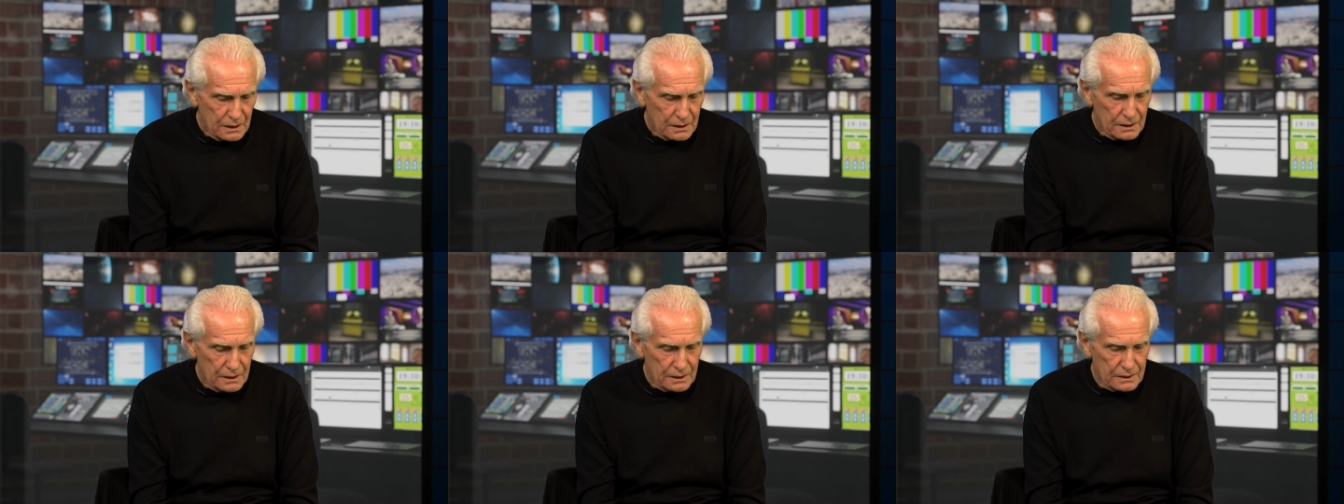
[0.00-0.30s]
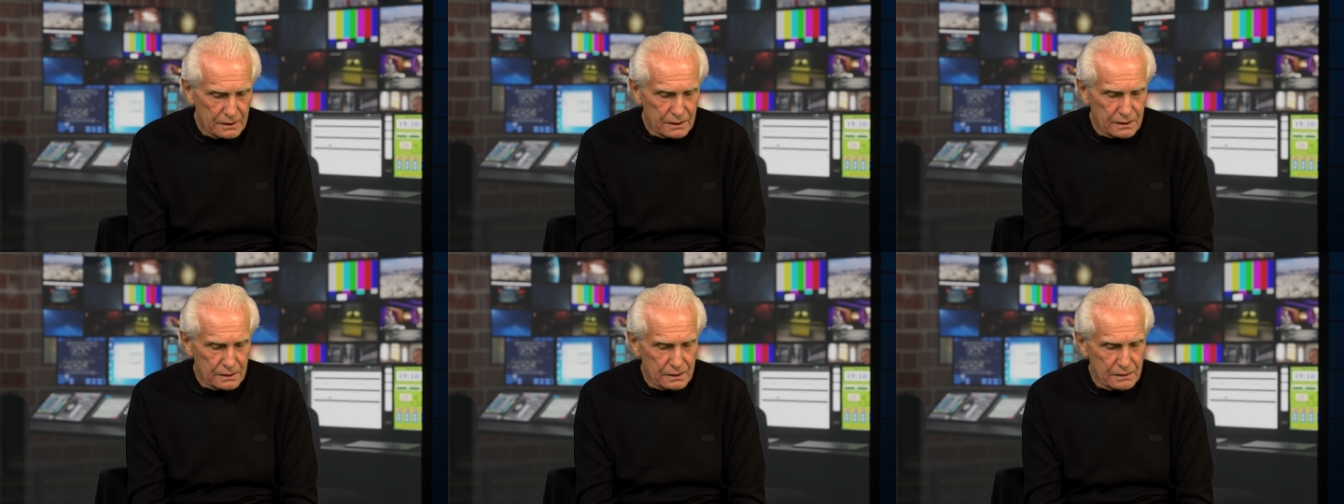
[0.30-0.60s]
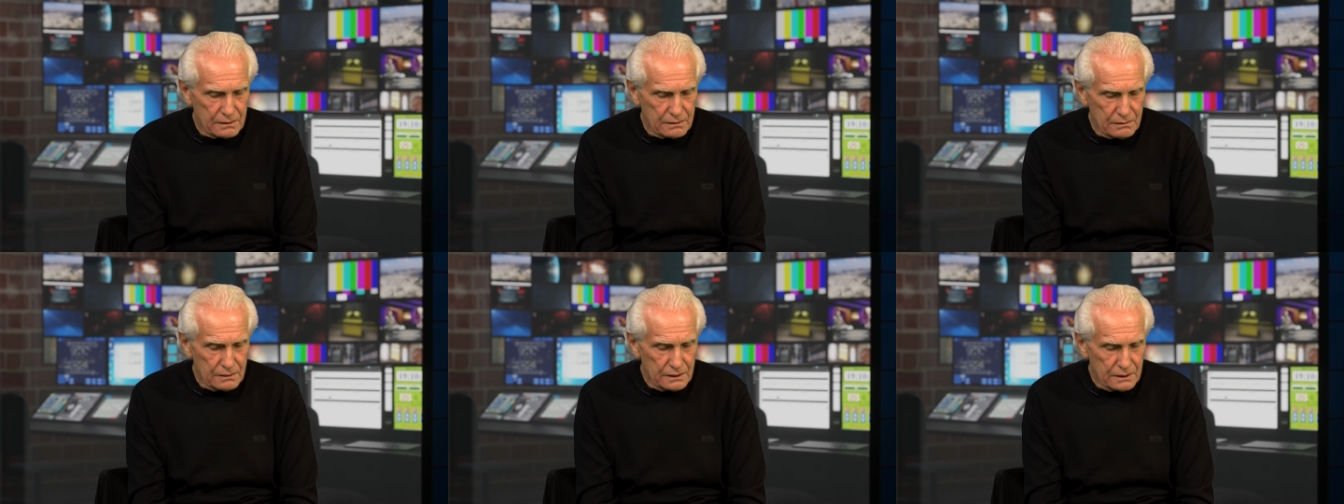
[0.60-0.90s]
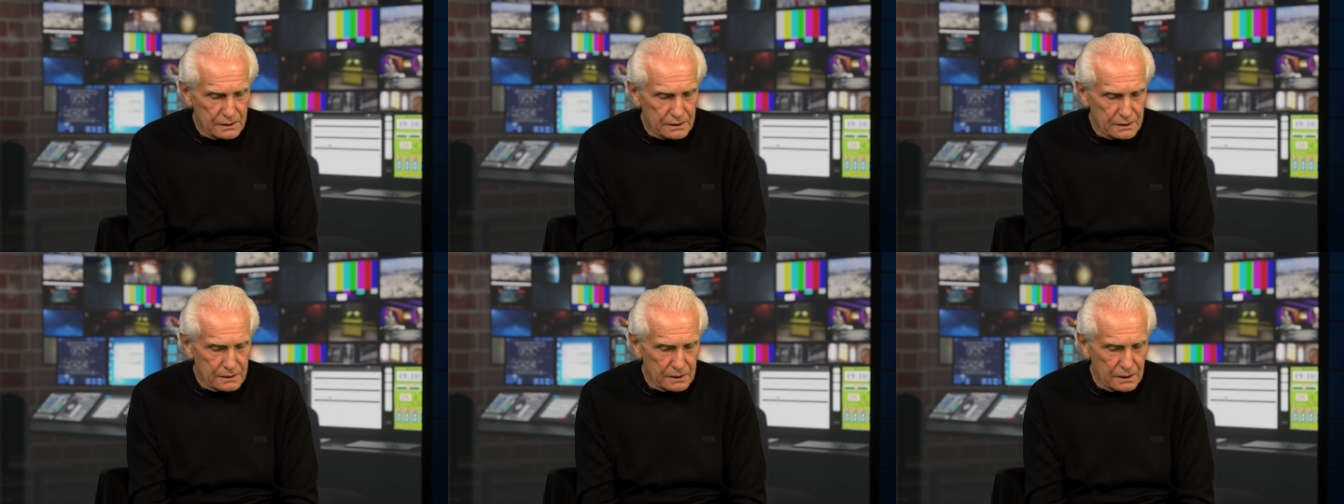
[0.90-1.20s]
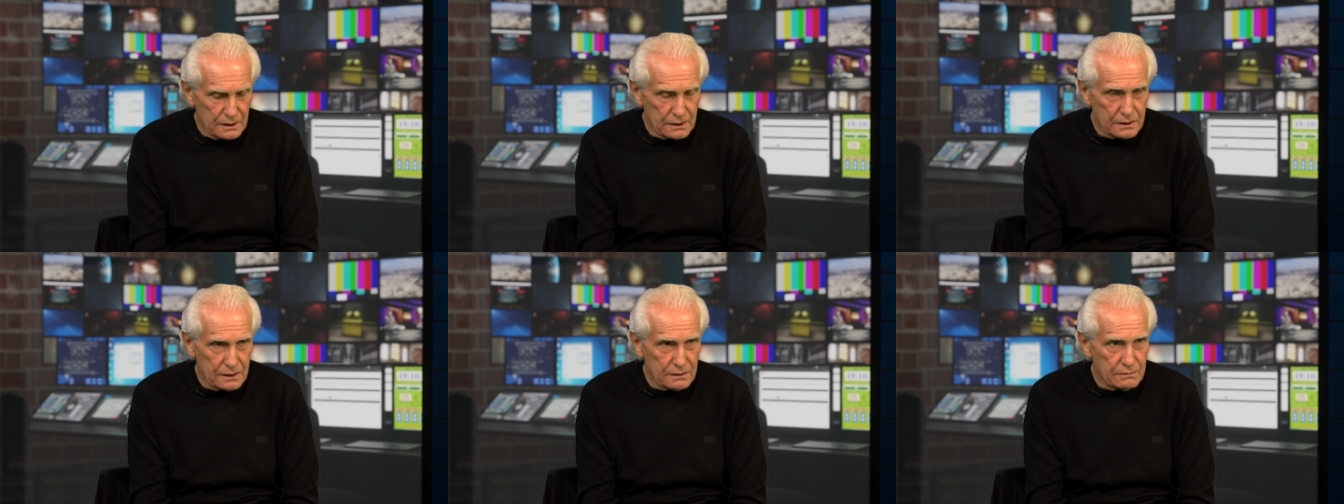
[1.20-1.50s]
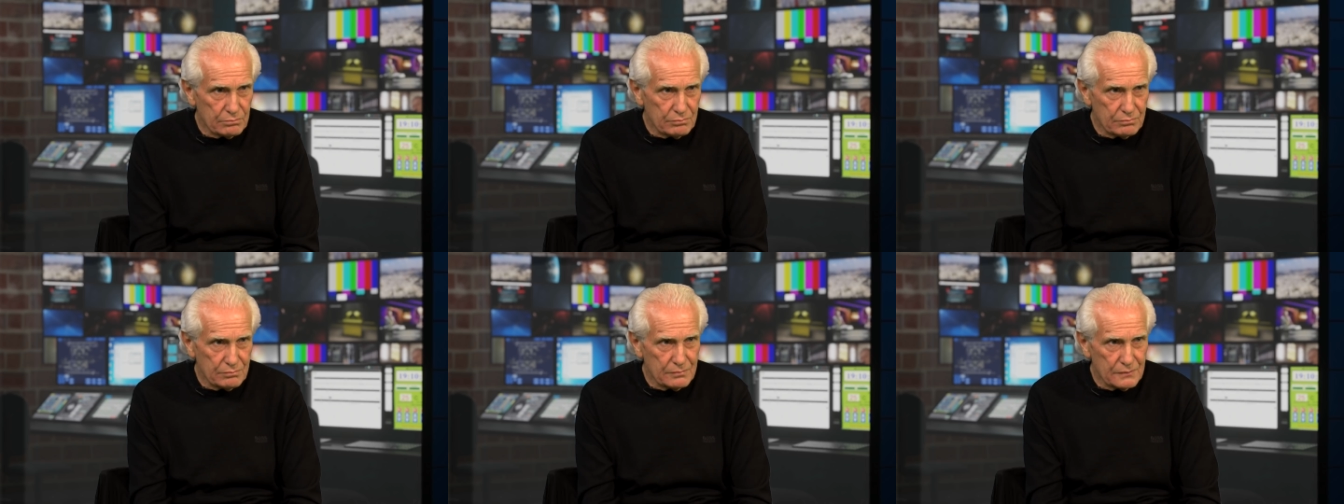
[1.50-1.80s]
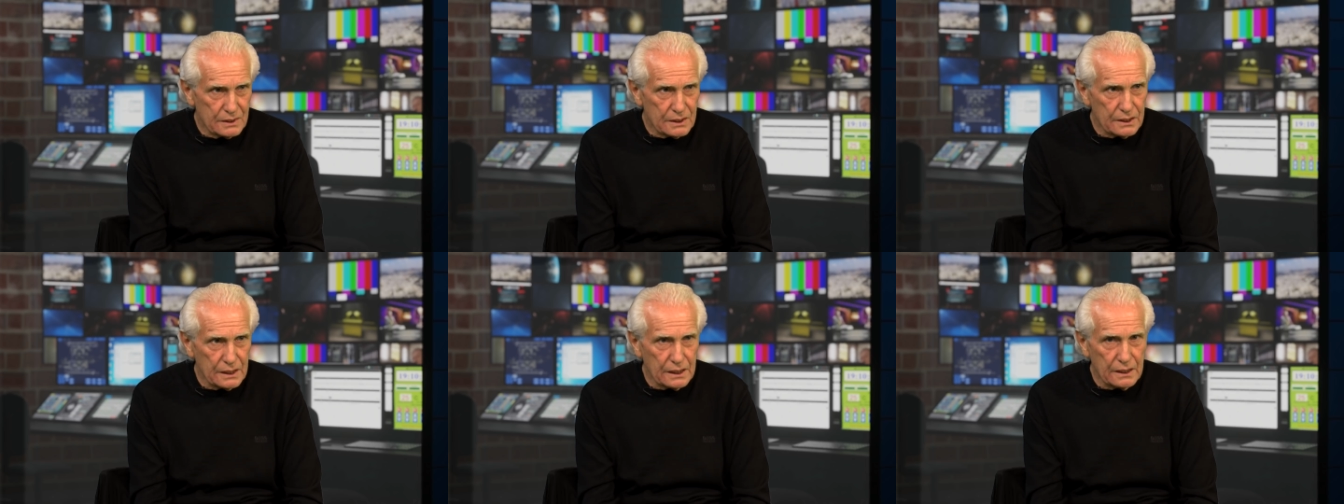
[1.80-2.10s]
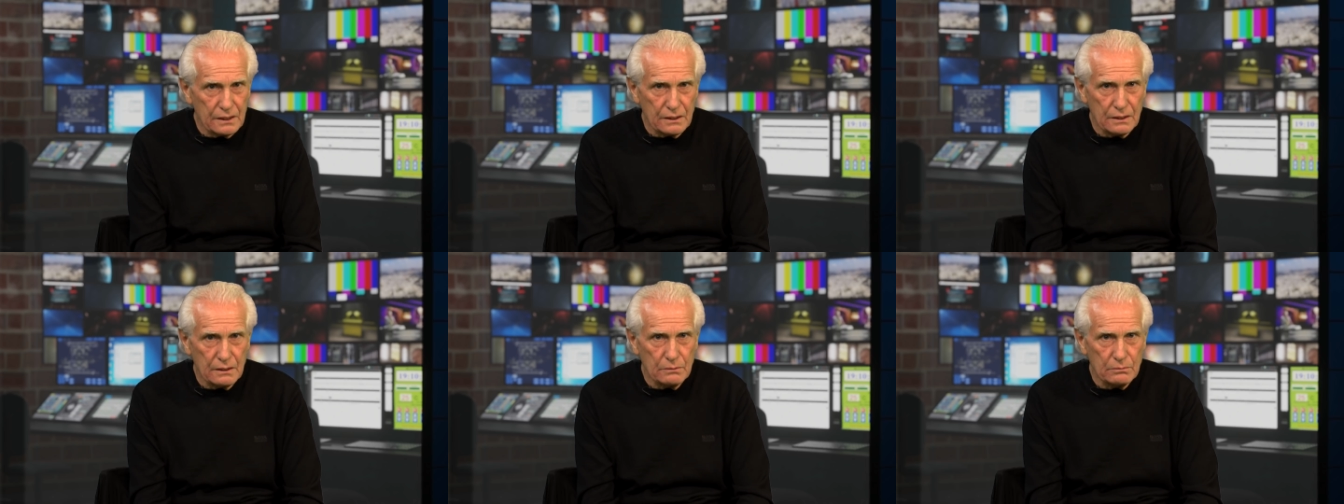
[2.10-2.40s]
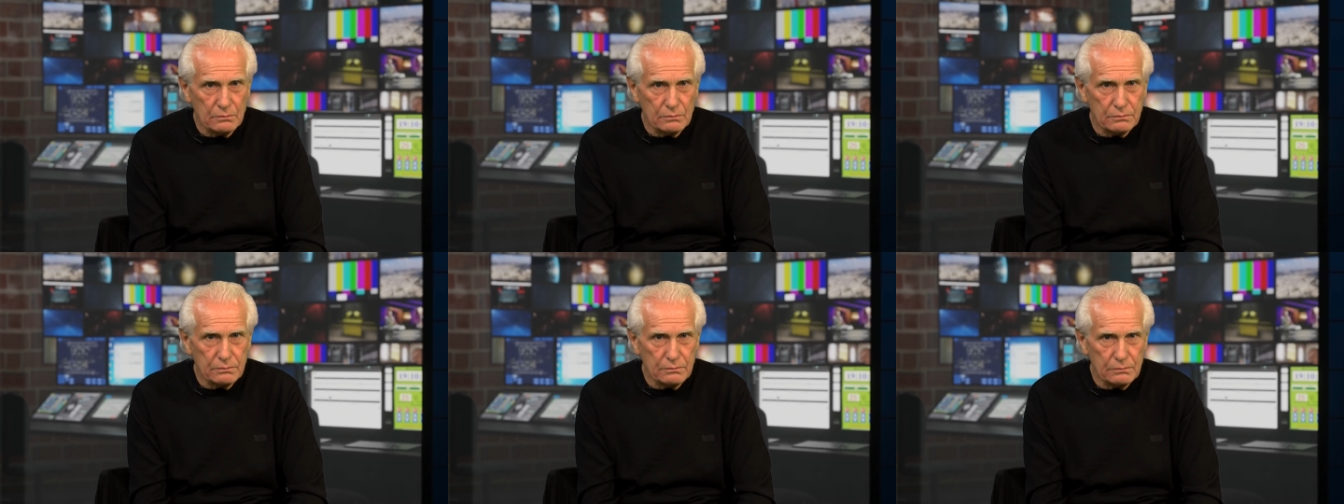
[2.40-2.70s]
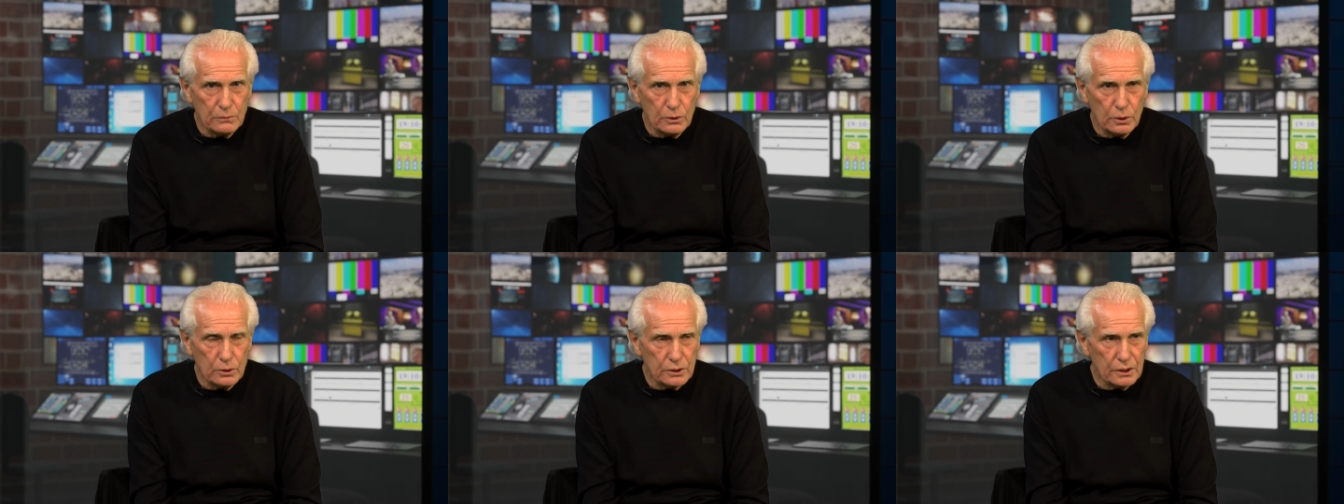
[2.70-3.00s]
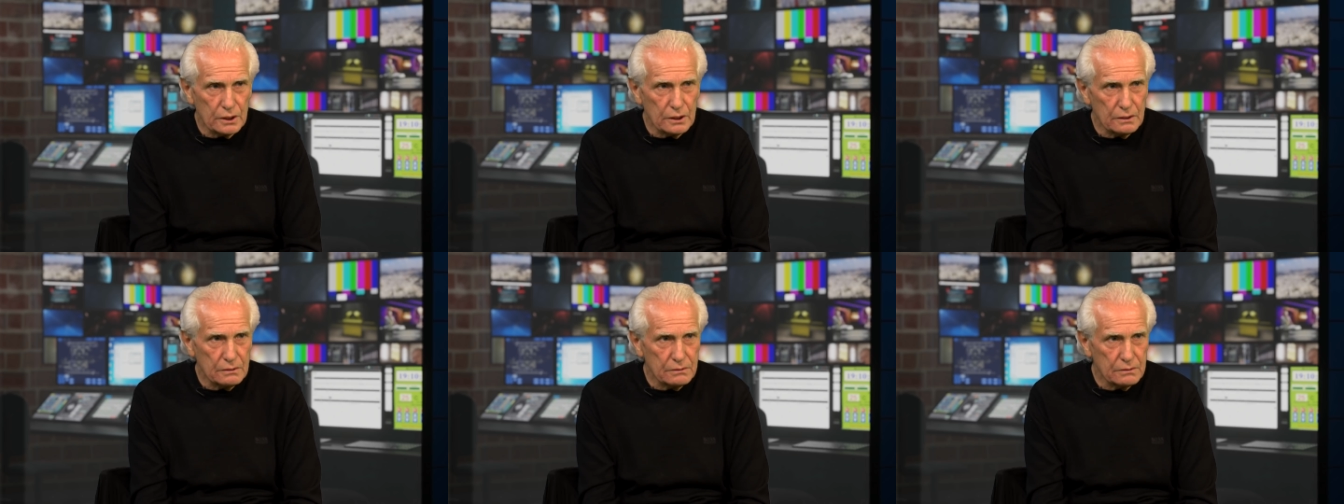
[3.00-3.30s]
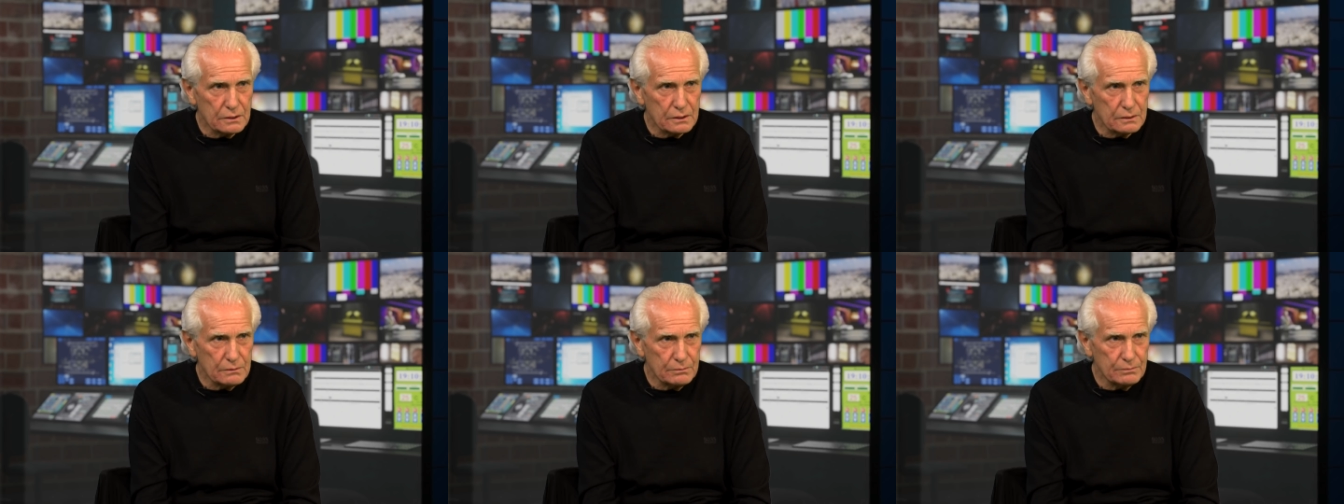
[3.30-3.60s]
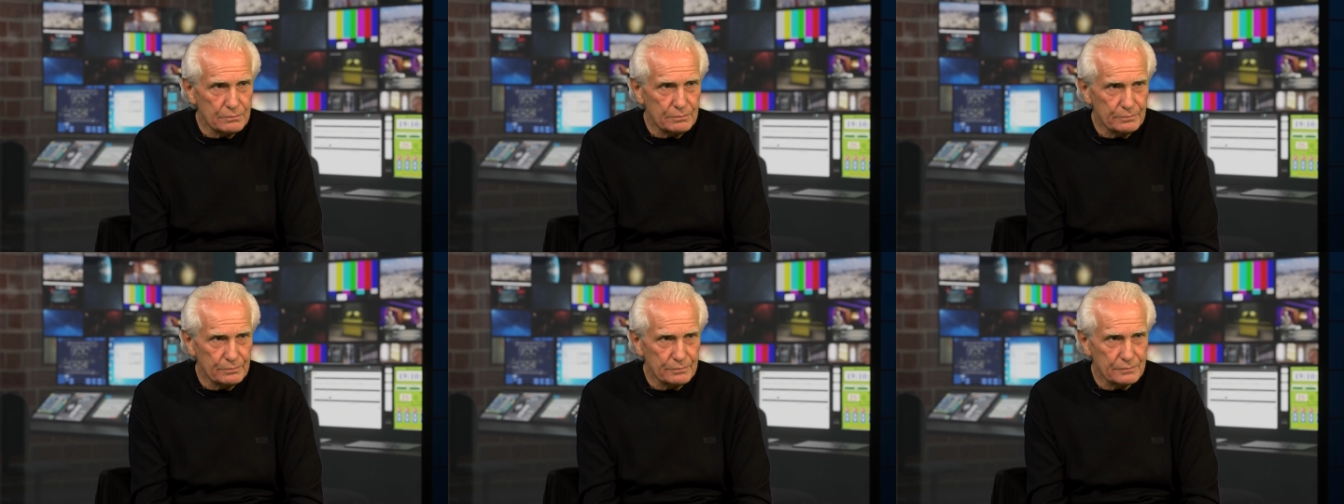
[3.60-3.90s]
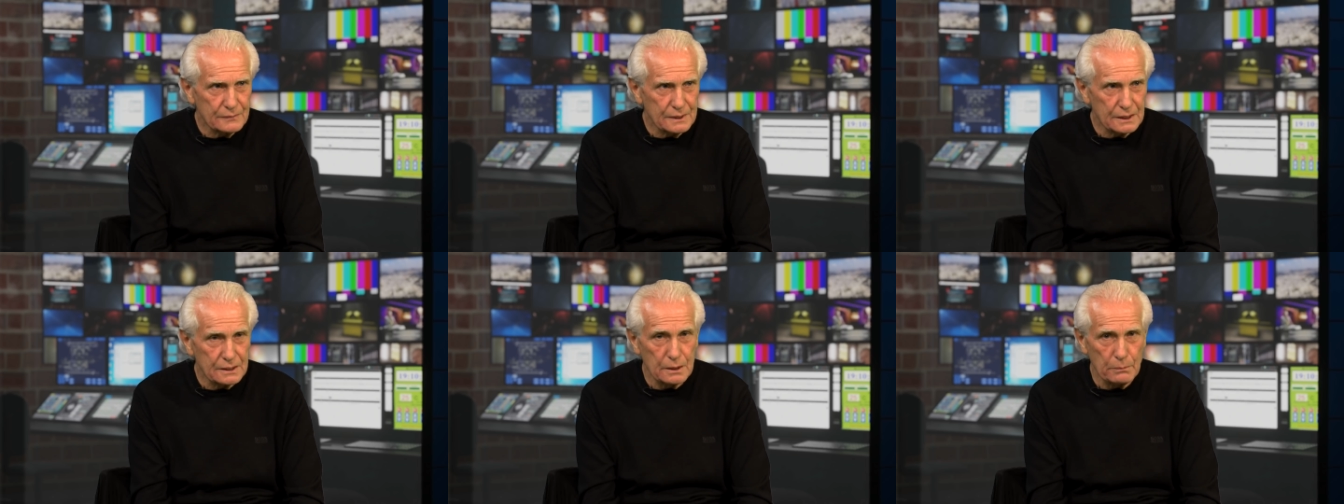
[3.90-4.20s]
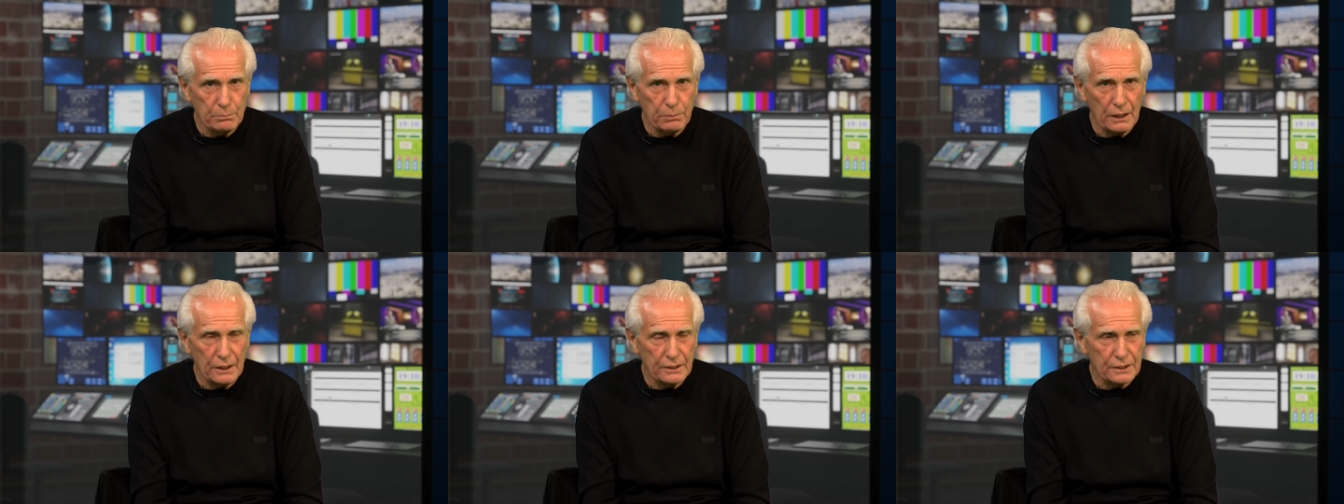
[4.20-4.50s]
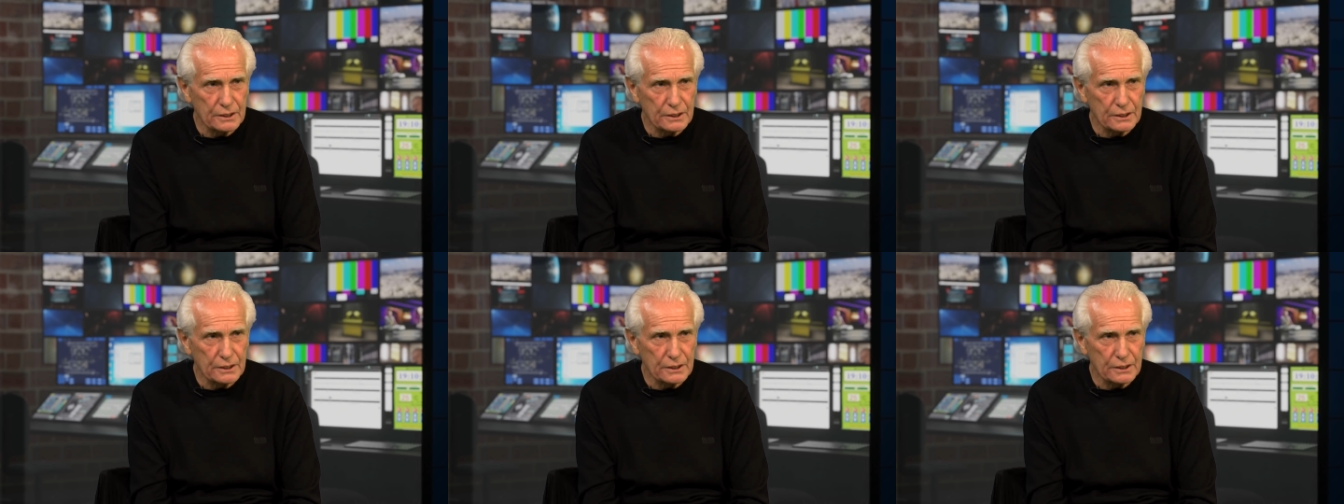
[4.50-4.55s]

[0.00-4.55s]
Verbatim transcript: is, is, is thicker than water. Absolutely. It's Howard, the blood of